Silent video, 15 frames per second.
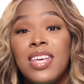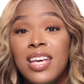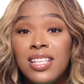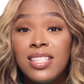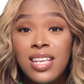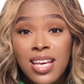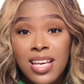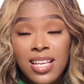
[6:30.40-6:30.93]

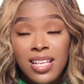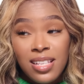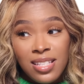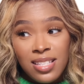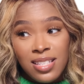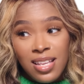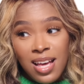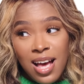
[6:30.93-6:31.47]
this
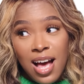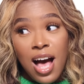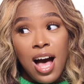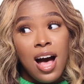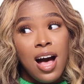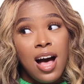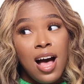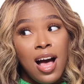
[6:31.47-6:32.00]
is
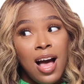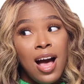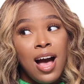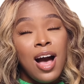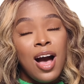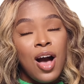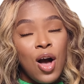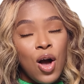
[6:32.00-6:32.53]

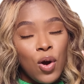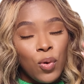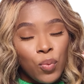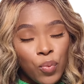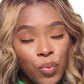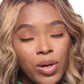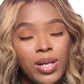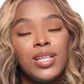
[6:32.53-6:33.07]
a
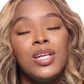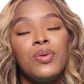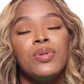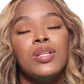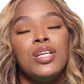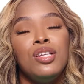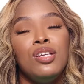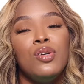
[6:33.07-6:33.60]
really,
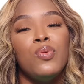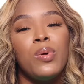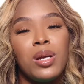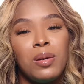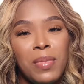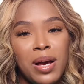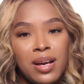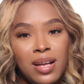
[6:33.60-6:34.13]
really new
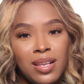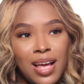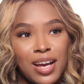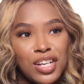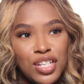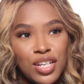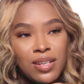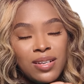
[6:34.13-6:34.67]
one in my
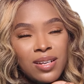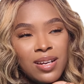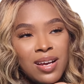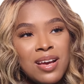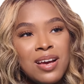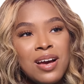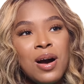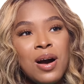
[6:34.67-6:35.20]
collection,